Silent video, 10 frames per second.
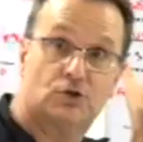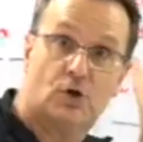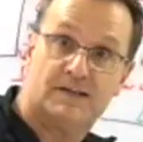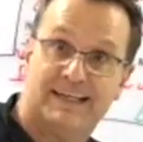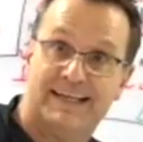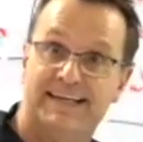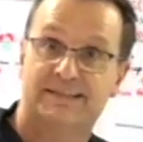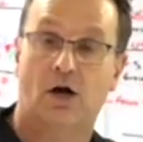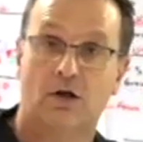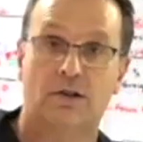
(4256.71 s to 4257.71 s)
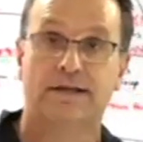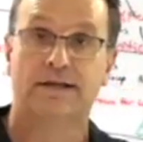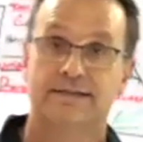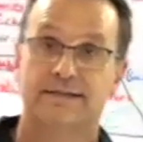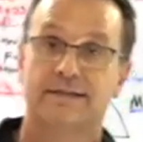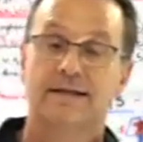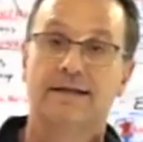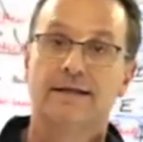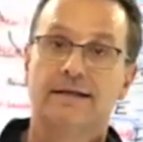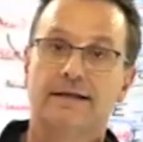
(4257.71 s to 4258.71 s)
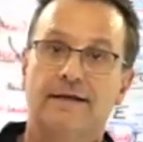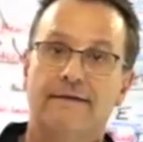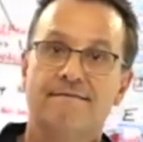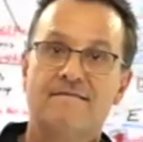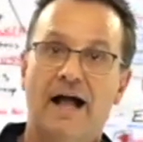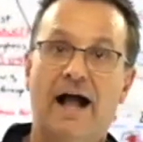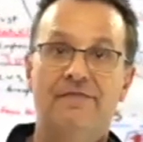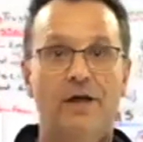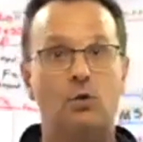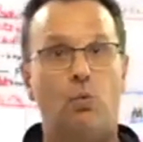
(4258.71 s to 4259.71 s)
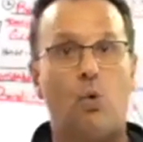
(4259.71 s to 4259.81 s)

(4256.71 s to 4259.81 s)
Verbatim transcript: trust in its ugliness, and then